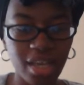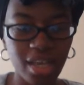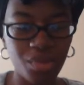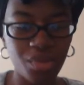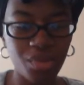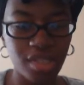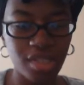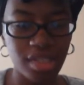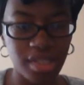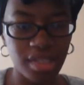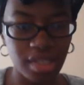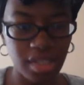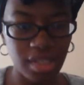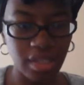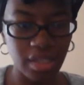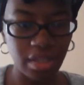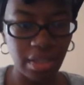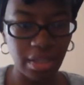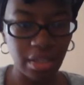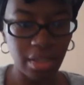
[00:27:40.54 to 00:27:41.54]
that was the
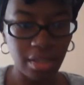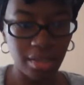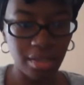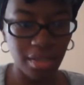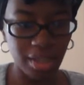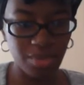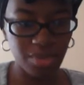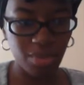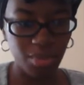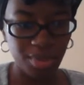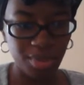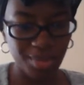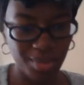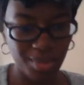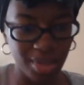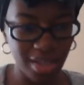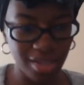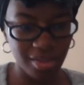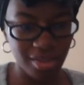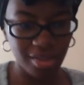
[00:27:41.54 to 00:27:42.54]
sin. That's what
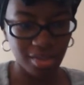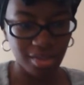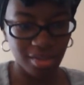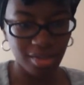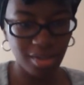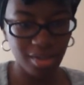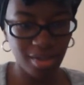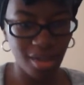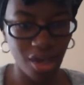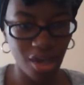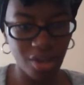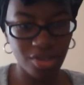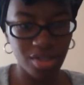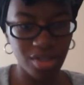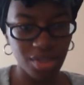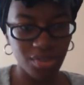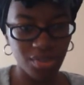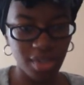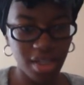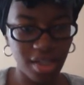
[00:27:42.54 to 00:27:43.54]
people need to
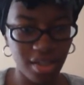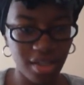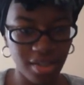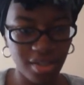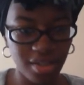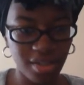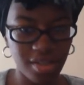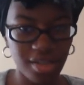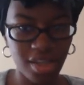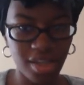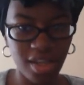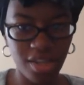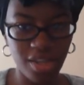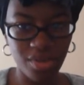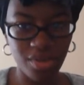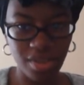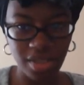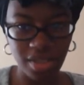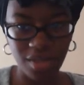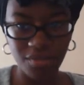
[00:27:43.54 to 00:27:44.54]
also get
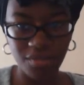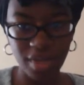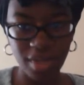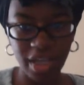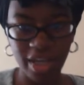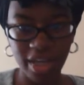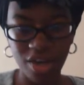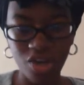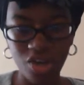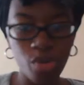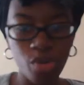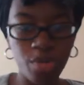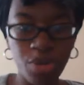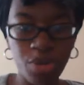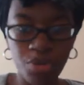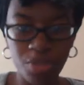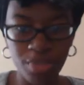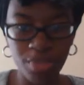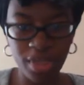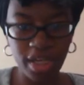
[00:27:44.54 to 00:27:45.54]
together because I feel like old
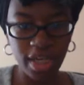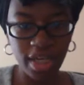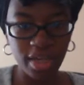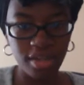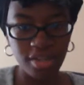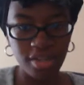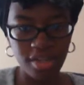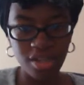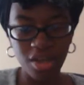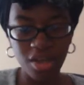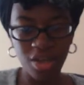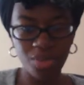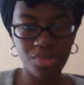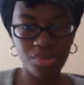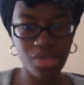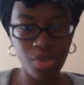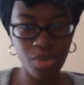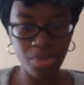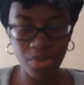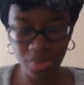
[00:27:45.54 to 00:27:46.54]
people be kind of stuck on
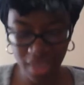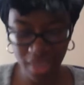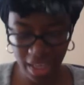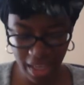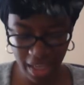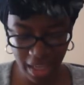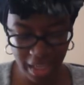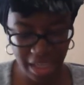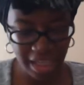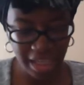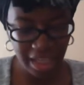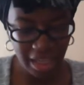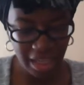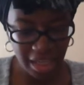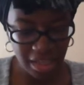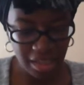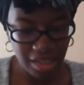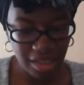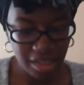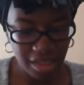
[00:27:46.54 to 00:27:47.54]
stupid with that
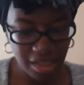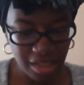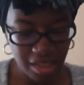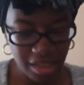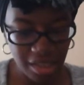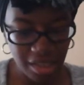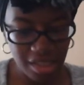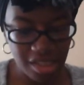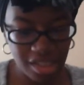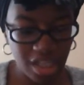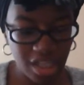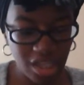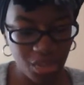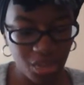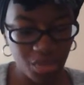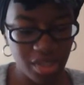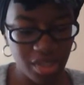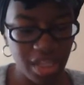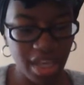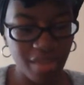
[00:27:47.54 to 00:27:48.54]
the
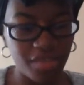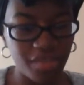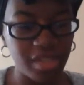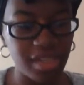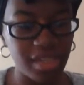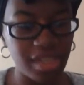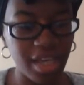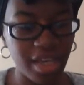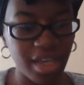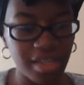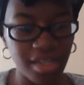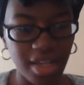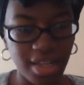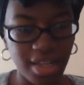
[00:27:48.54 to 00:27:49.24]
sin was having sex,